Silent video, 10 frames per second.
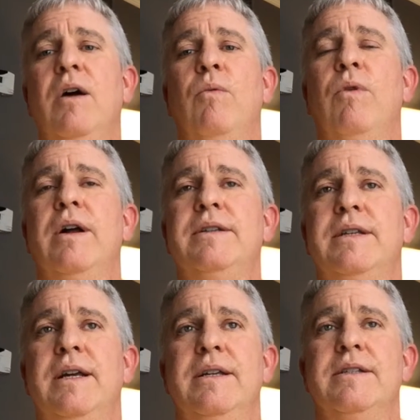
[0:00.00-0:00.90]
What
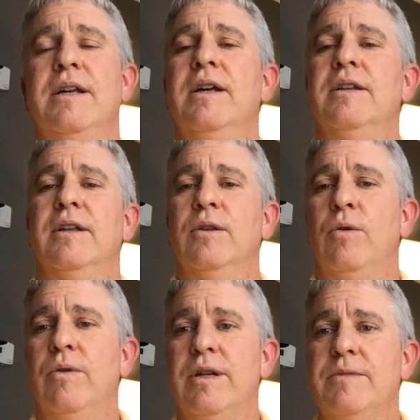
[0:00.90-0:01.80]
does the
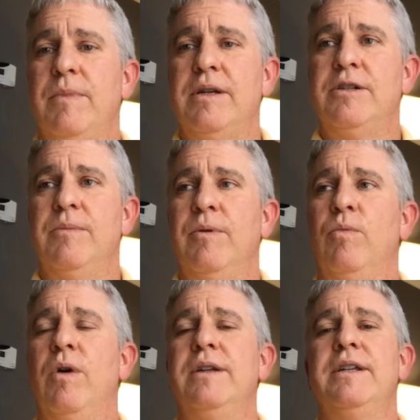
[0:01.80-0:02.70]
Lord is my shepherd?
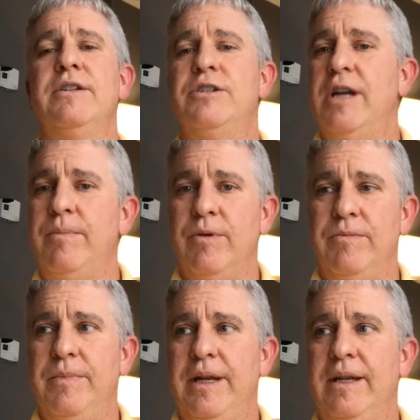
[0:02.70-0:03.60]
What does
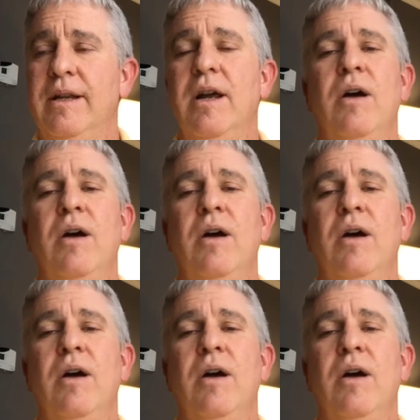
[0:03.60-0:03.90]
shepherd mean?